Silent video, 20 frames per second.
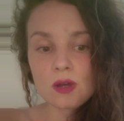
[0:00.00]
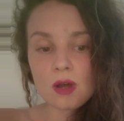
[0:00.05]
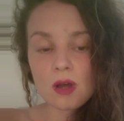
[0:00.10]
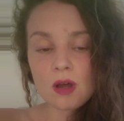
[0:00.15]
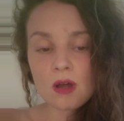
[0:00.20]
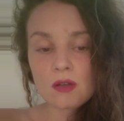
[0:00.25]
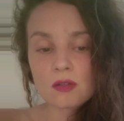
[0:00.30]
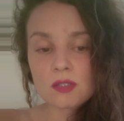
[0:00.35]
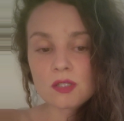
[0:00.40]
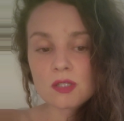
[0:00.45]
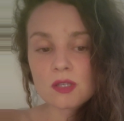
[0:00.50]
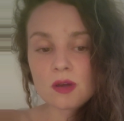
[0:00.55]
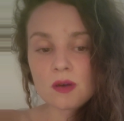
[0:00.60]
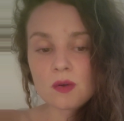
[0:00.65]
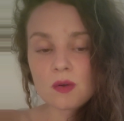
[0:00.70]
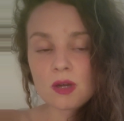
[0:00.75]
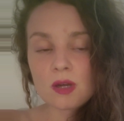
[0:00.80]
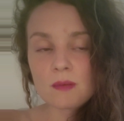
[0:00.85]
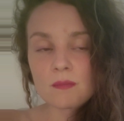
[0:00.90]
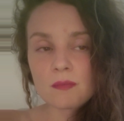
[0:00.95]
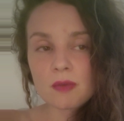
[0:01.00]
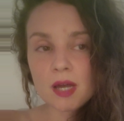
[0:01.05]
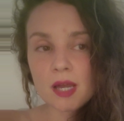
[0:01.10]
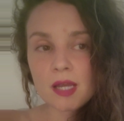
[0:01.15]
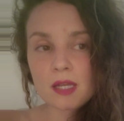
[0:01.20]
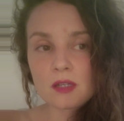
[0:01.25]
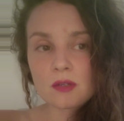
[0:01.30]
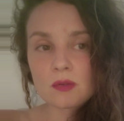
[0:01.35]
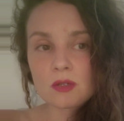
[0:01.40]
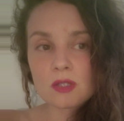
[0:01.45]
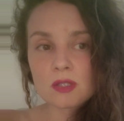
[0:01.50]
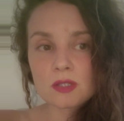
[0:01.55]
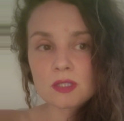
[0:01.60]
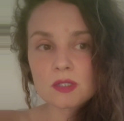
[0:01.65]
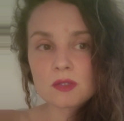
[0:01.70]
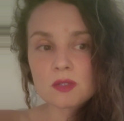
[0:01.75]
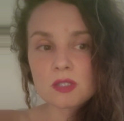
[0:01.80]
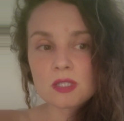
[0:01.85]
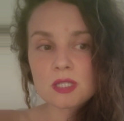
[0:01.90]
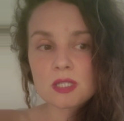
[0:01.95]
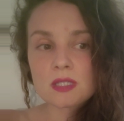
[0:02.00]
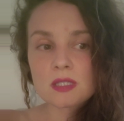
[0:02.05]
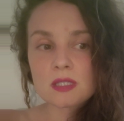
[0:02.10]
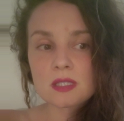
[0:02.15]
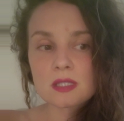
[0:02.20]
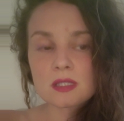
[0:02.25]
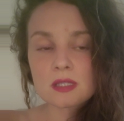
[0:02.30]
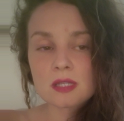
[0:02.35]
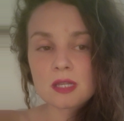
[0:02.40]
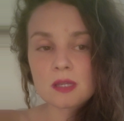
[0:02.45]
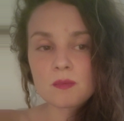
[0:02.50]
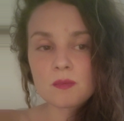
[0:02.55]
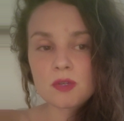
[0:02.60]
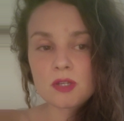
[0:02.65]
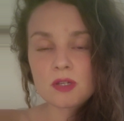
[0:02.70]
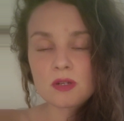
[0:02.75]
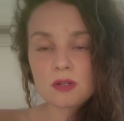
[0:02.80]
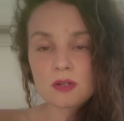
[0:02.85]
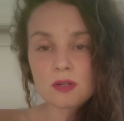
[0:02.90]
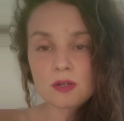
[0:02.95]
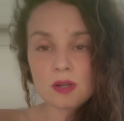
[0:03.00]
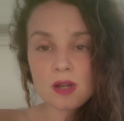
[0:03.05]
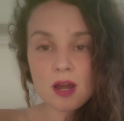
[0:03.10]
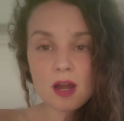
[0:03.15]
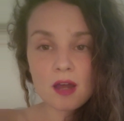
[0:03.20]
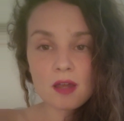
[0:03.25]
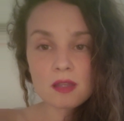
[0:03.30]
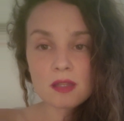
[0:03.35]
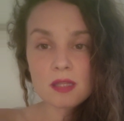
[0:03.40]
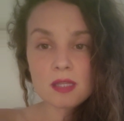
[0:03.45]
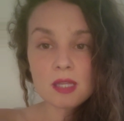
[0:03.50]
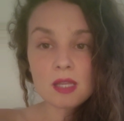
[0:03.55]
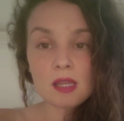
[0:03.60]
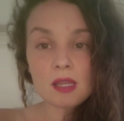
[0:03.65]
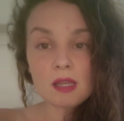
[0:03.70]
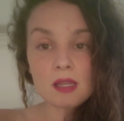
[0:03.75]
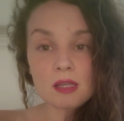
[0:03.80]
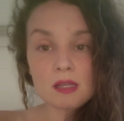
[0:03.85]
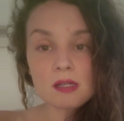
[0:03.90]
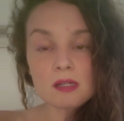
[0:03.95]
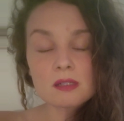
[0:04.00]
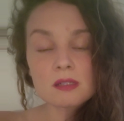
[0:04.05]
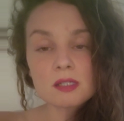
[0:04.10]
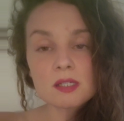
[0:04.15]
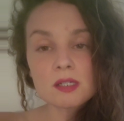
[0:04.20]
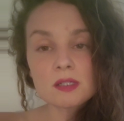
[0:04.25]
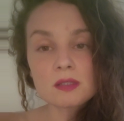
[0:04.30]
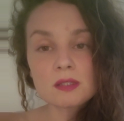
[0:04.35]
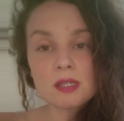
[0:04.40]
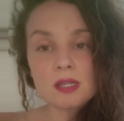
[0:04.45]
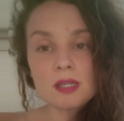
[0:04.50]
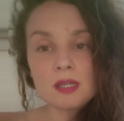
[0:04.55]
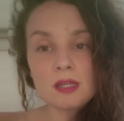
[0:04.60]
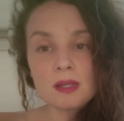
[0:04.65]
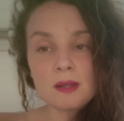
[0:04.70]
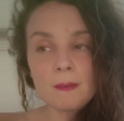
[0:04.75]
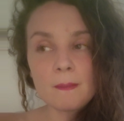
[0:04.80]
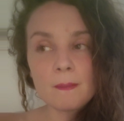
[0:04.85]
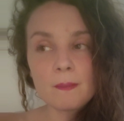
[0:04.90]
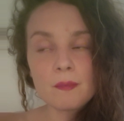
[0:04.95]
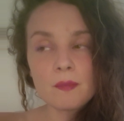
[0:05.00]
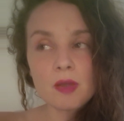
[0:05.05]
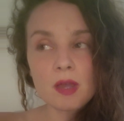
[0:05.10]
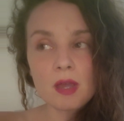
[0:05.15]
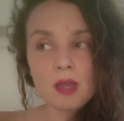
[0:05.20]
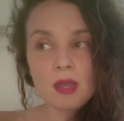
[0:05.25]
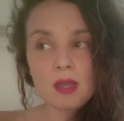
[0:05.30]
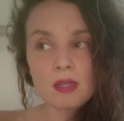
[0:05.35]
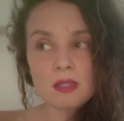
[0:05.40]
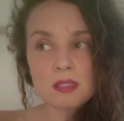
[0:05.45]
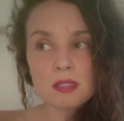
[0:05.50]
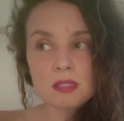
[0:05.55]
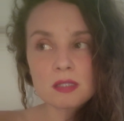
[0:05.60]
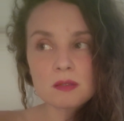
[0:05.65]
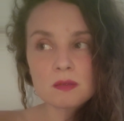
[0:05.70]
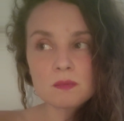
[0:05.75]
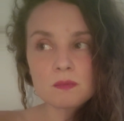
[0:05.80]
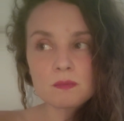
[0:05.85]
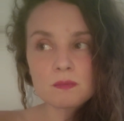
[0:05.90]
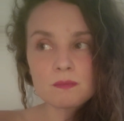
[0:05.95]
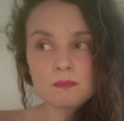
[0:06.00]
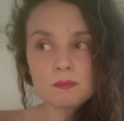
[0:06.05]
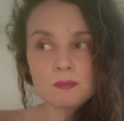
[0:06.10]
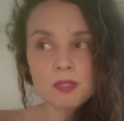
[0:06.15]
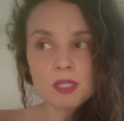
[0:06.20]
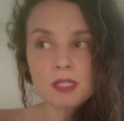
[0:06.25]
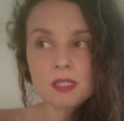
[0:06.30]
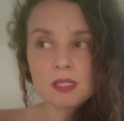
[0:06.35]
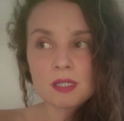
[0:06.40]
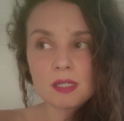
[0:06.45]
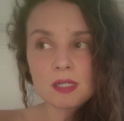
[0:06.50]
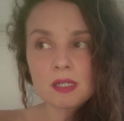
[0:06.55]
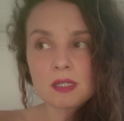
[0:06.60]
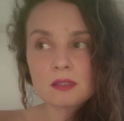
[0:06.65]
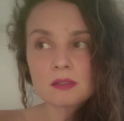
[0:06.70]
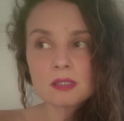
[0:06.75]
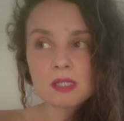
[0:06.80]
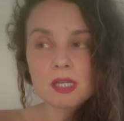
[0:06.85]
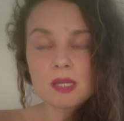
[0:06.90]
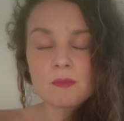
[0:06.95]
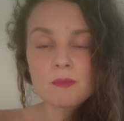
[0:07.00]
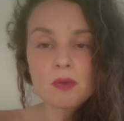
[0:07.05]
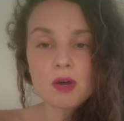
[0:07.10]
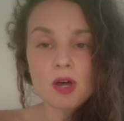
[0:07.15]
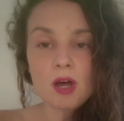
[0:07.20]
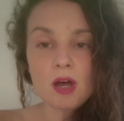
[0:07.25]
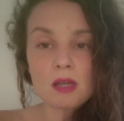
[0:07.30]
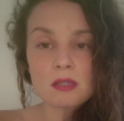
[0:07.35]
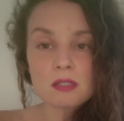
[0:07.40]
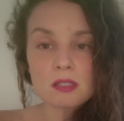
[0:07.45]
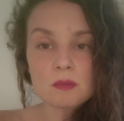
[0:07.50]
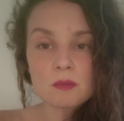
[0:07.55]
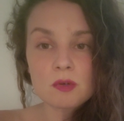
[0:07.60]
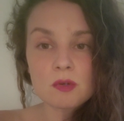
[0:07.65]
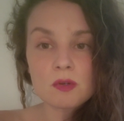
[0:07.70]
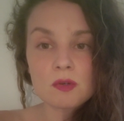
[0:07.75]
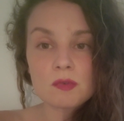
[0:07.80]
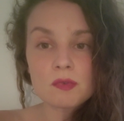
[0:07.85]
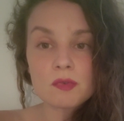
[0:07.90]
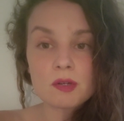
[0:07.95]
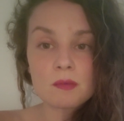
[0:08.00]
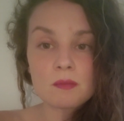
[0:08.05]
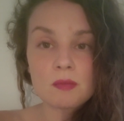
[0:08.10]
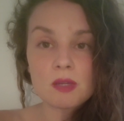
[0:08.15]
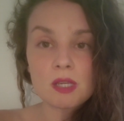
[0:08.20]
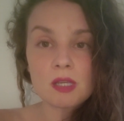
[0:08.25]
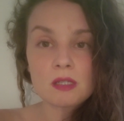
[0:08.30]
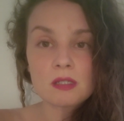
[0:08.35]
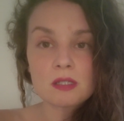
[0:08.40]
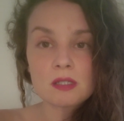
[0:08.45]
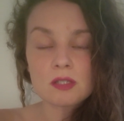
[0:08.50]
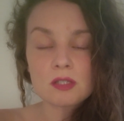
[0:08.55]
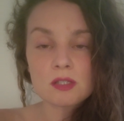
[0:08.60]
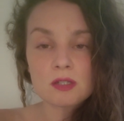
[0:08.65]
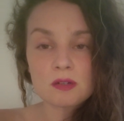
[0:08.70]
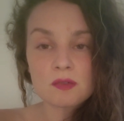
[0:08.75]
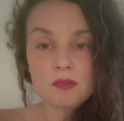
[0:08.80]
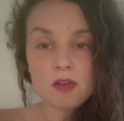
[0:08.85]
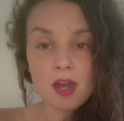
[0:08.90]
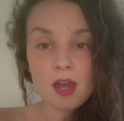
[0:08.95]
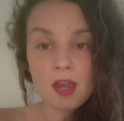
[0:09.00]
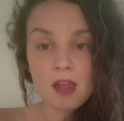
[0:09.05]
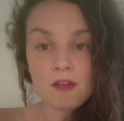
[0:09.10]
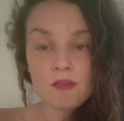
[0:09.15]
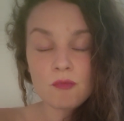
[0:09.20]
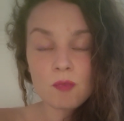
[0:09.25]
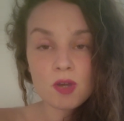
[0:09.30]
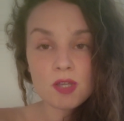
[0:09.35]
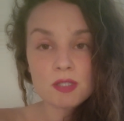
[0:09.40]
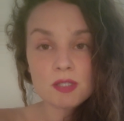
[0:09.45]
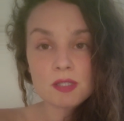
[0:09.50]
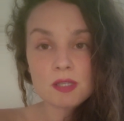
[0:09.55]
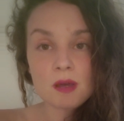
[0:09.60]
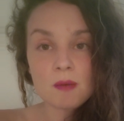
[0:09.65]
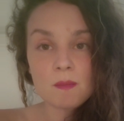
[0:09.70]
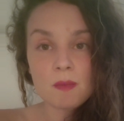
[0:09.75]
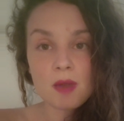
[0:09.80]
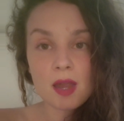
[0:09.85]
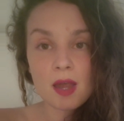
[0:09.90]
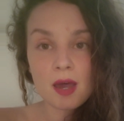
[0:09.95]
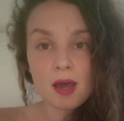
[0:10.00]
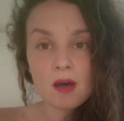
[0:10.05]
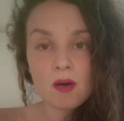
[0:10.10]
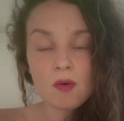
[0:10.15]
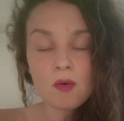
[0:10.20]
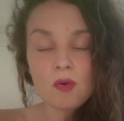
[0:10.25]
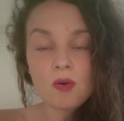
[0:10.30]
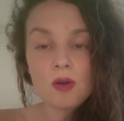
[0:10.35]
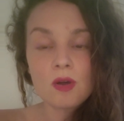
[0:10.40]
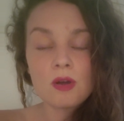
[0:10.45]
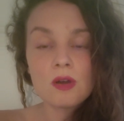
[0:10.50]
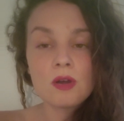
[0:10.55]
also combined with losing sleep, you're not thinking clearly. It's been nearly impossible for me to survive, but somehow